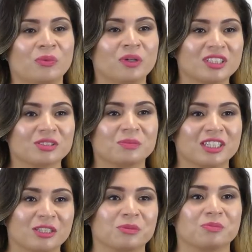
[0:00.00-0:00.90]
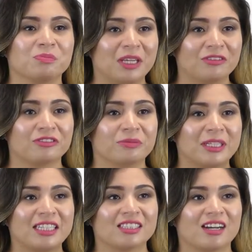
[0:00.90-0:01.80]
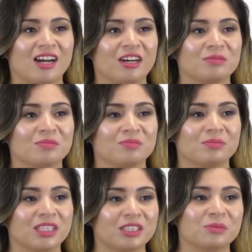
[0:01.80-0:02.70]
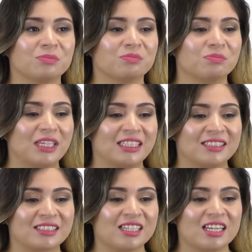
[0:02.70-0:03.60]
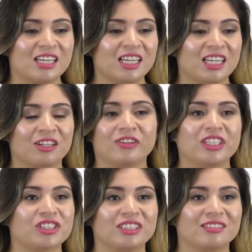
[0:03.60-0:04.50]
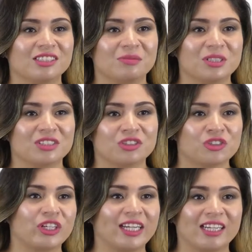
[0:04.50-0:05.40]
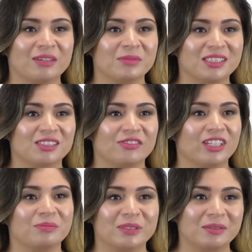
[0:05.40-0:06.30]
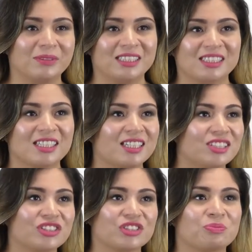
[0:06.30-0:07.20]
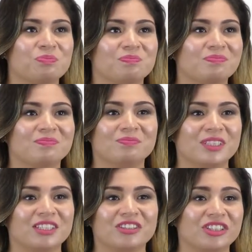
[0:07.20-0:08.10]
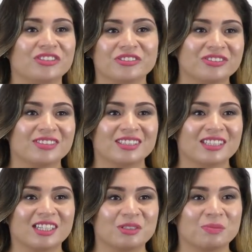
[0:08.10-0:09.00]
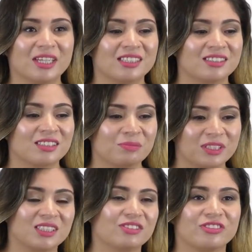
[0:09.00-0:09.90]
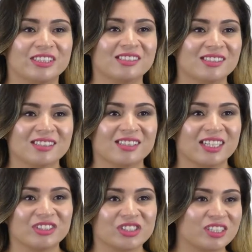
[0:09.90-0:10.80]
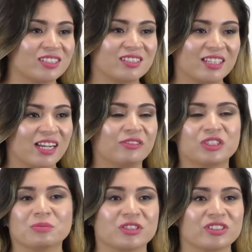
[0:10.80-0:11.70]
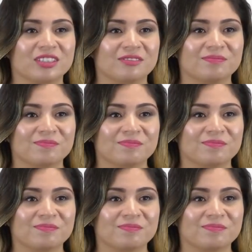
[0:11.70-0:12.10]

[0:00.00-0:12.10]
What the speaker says: what does millennium mean for me? Millennium means innovation. It means creating. It means developing. It means just being you. It's being something different than just an average person.